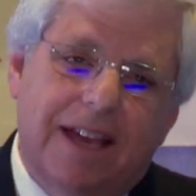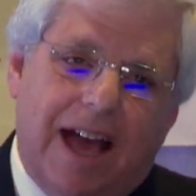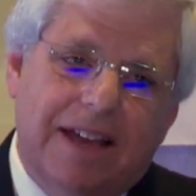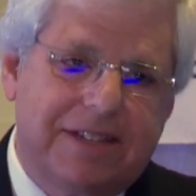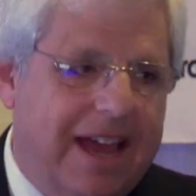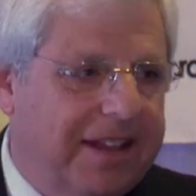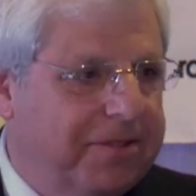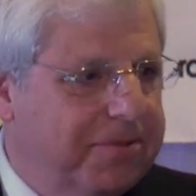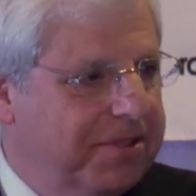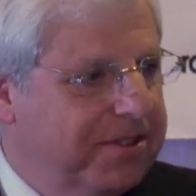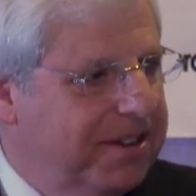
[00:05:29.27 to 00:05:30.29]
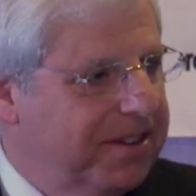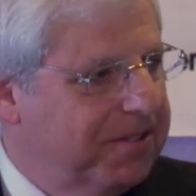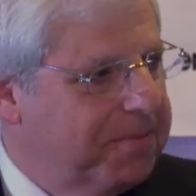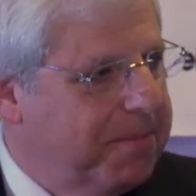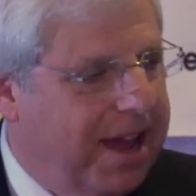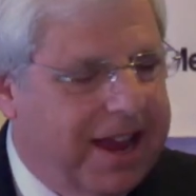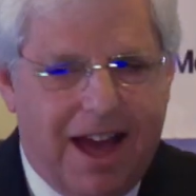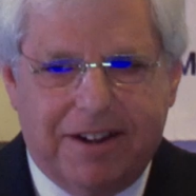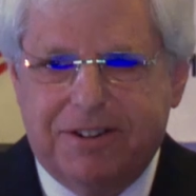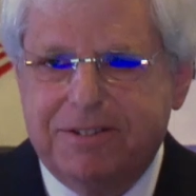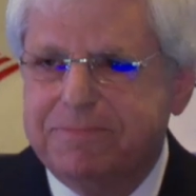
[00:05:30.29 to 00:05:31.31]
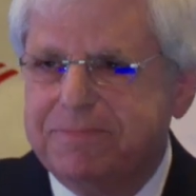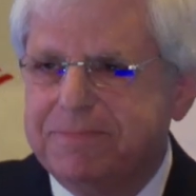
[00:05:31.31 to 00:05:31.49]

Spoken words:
I sat through the dinner in my honor.